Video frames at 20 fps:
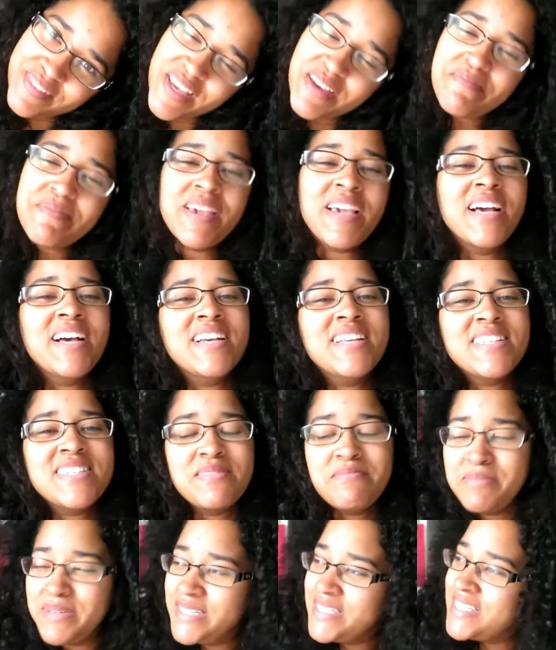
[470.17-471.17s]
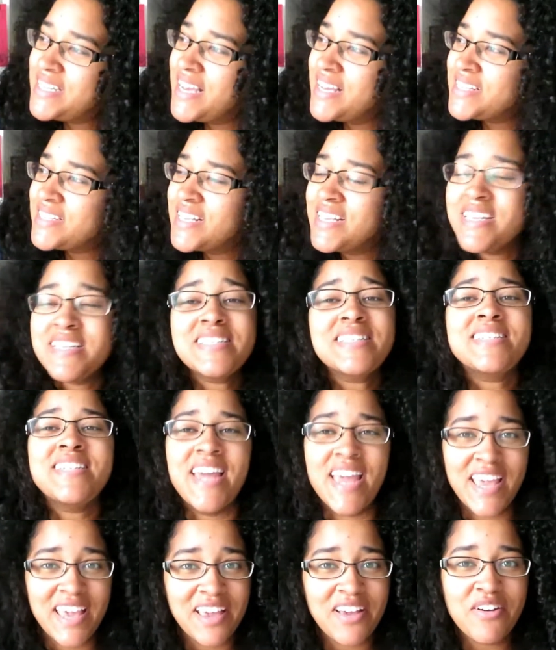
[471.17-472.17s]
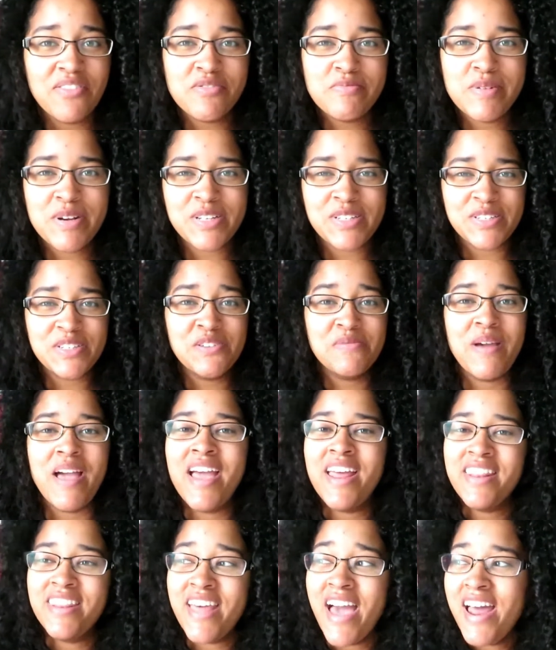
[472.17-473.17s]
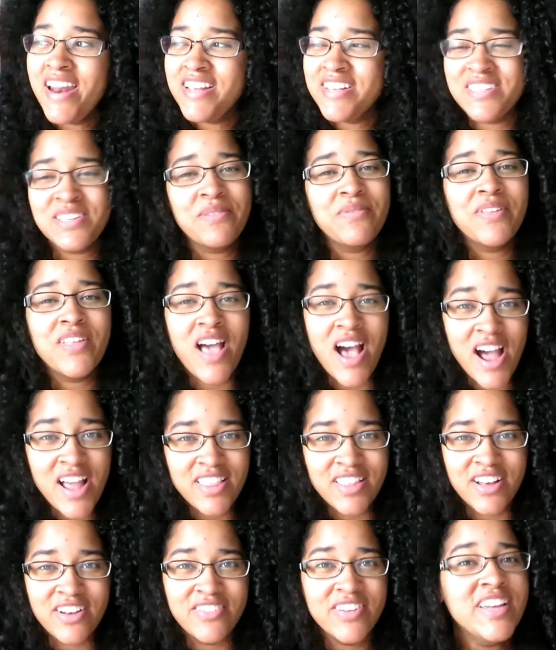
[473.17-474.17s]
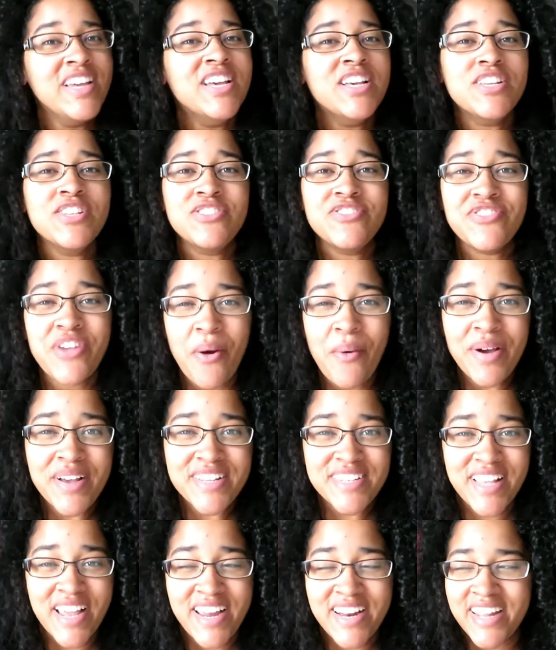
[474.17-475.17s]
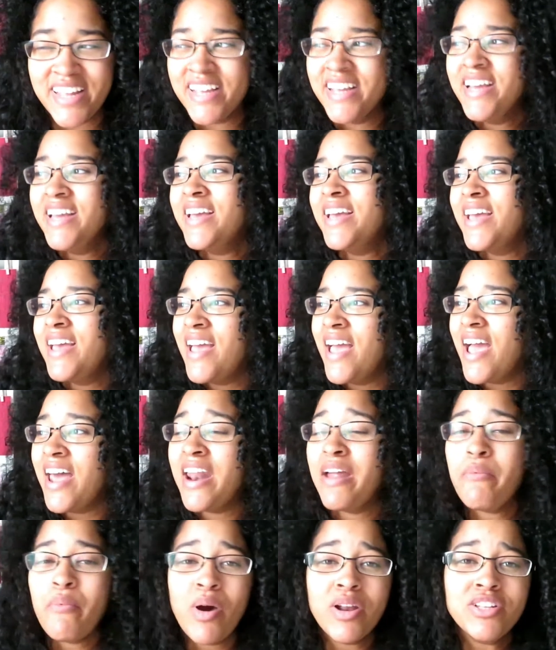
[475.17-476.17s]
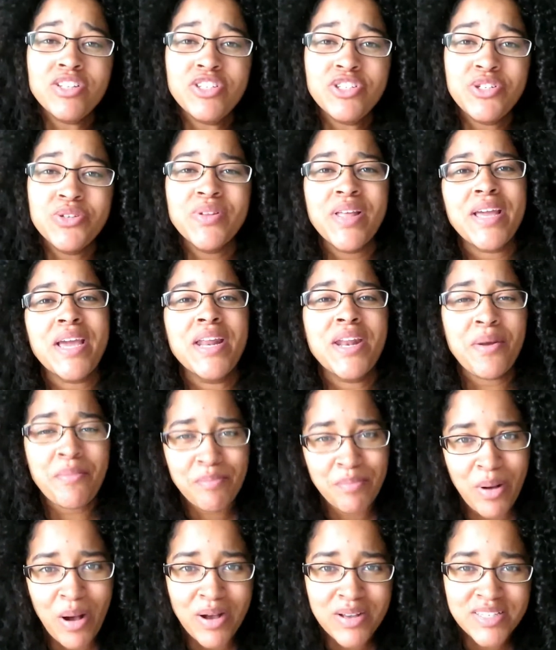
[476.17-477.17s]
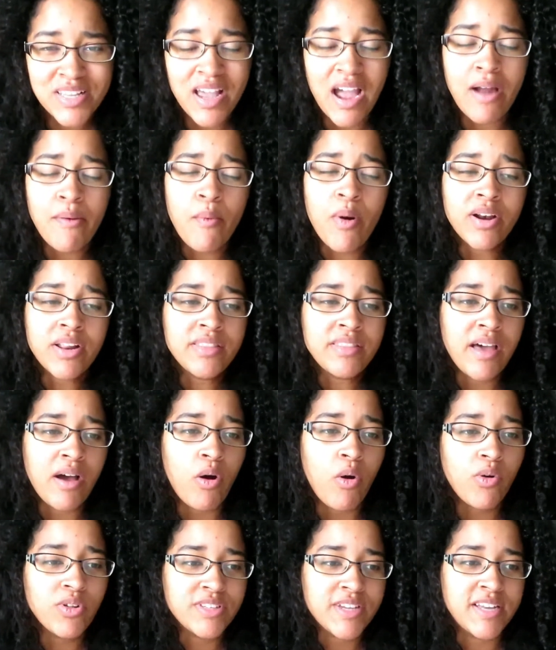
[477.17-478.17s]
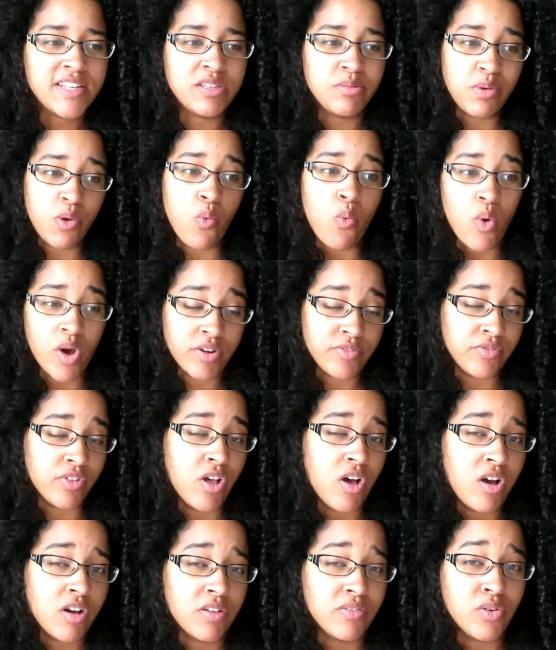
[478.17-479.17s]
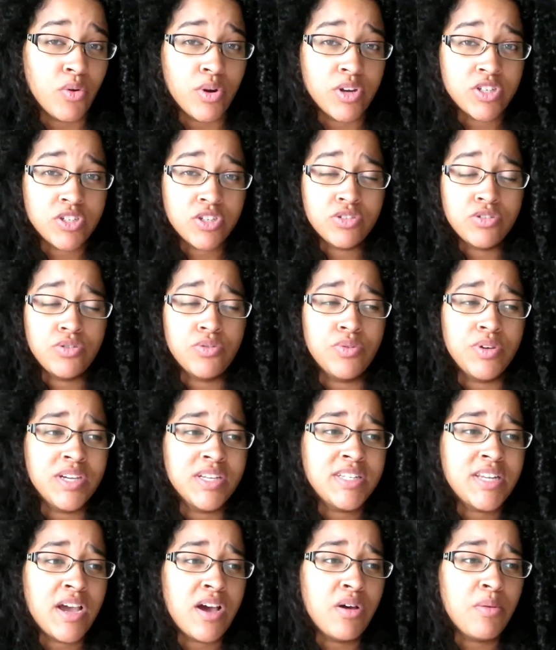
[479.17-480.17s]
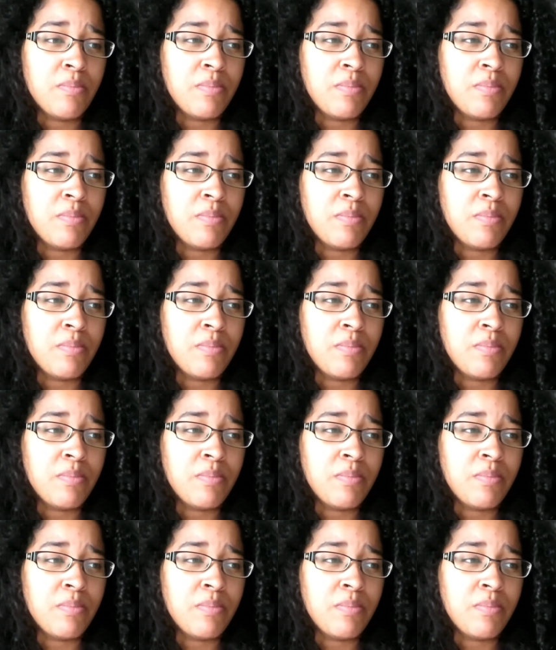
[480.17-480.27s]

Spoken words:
because BTS is taking over BookTube, and that is something I love. So exciting! And I wanted to do like an unboxing. I wanted that whole day to be one vlog of going to Koreatown,